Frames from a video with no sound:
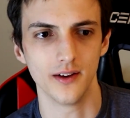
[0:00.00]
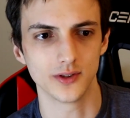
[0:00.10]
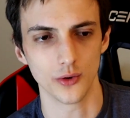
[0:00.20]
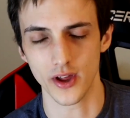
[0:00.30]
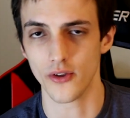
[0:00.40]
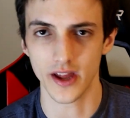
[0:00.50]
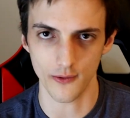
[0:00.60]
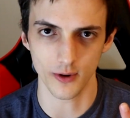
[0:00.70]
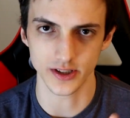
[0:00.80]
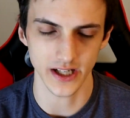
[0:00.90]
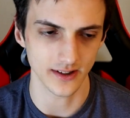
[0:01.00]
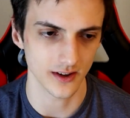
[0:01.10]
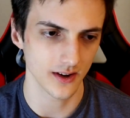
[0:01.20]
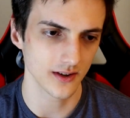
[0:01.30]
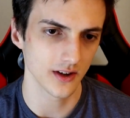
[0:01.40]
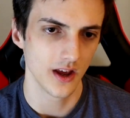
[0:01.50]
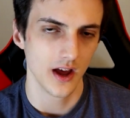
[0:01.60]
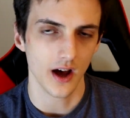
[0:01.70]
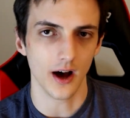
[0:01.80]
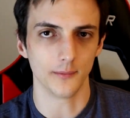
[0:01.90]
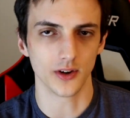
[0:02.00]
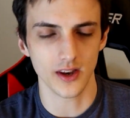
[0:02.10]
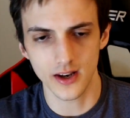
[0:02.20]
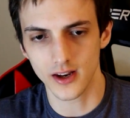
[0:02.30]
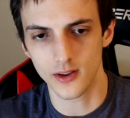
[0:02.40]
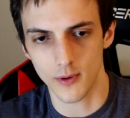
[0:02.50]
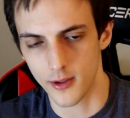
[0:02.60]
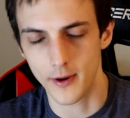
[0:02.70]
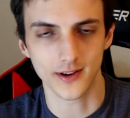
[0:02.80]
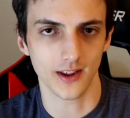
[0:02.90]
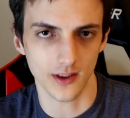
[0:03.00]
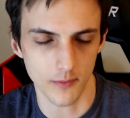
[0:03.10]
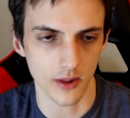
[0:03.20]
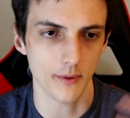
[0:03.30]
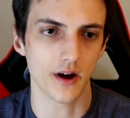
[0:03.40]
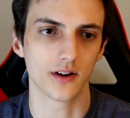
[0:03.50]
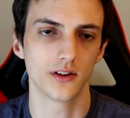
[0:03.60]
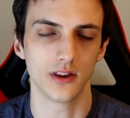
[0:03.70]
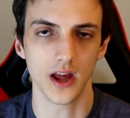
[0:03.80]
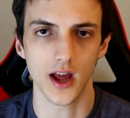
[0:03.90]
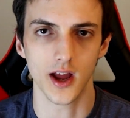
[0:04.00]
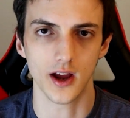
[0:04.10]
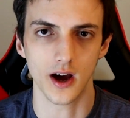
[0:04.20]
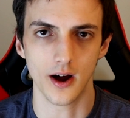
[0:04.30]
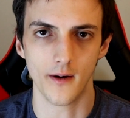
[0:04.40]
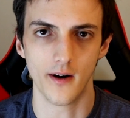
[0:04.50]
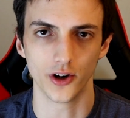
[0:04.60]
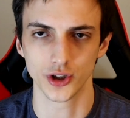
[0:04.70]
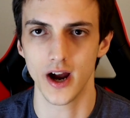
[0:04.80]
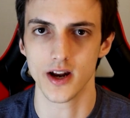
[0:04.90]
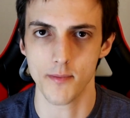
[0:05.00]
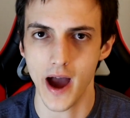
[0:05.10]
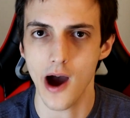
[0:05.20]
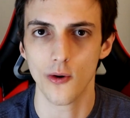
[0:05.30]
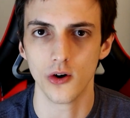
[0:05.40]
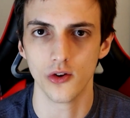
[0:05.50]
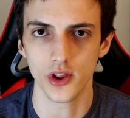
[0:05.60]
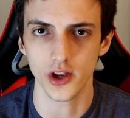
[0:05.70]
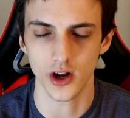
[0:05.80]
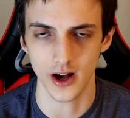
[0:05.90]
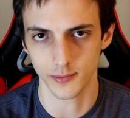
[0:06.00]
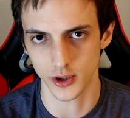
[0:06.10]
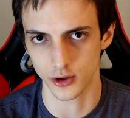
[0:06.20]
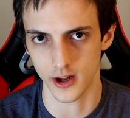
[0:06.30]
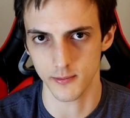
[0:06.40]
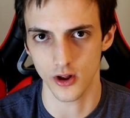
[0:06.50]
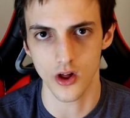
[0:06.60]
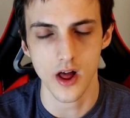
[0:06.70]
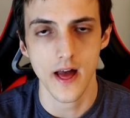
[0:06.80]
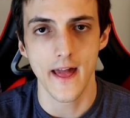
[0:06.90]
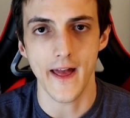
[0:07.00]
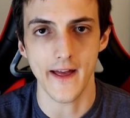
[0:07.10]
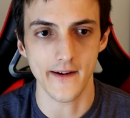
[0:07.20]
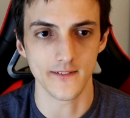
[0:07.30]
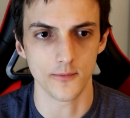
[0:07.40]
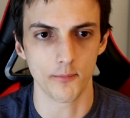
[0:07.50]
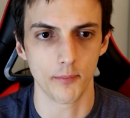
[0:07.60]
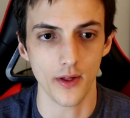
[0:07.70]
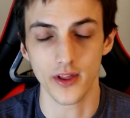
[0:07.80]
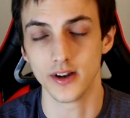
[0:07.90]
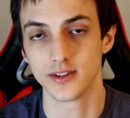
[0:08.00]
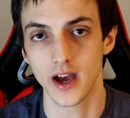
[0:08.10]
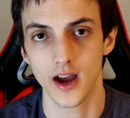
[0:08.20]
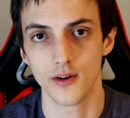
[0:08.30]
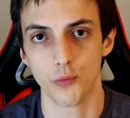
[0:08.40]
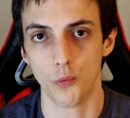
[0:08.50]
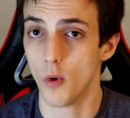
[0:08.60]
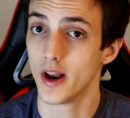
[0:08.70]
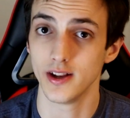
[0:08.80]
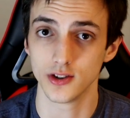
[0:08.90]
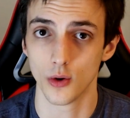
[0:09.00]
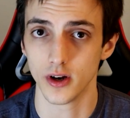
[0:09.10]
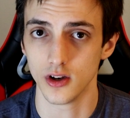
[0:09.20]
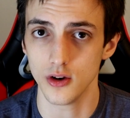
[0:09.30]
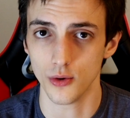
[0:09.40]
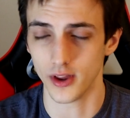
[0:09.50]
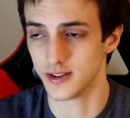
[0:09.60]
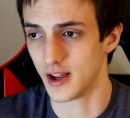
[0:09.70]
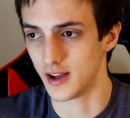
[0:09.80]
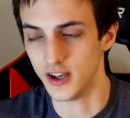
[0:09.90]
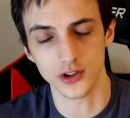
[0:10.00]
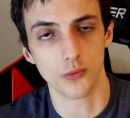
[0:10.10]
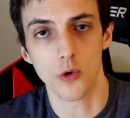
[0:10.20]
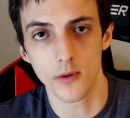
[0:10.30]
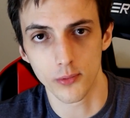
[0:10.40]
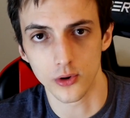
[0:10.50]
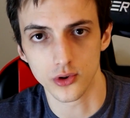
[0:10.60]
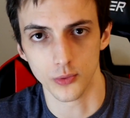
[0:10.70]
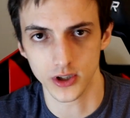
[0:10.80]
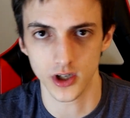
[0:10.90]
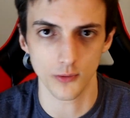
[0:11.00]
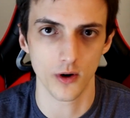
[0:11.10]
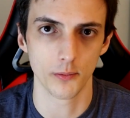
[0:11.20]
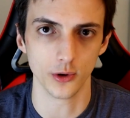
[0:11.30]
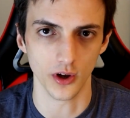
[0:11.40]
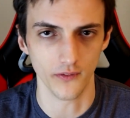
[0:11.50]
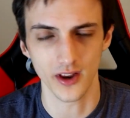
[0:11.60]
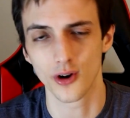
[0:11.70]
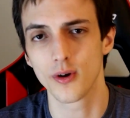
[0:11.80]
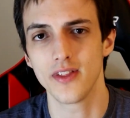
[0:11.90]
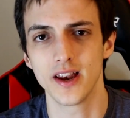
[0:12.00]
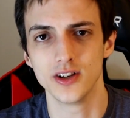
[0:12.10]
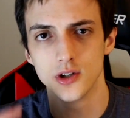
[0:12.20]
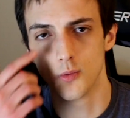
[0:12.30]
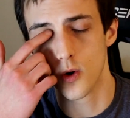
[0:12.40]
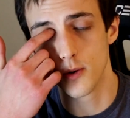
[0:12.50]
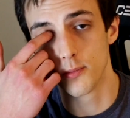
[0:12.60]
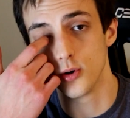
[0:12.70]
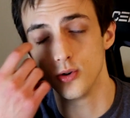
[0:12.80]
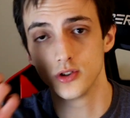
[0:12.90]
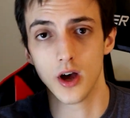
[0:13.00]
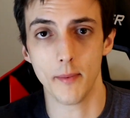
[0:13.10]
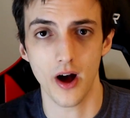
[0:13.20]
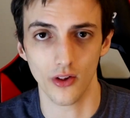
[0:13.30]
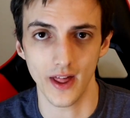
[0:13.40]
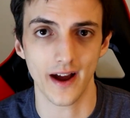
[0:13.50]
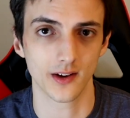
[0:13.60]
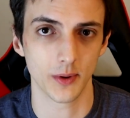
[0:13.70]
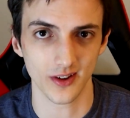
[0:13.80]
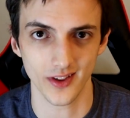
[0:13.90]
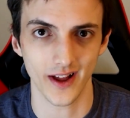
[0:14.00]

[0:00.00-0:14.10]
So they only have one chance at this. So they need to get the mother box. They get the mother box. They are trying to power the cosmic treadmill. But they decide what he's going to do. They say he should warn Bruce. What should he warn Bruce of? They agree that he should warn Bruce about Lex, because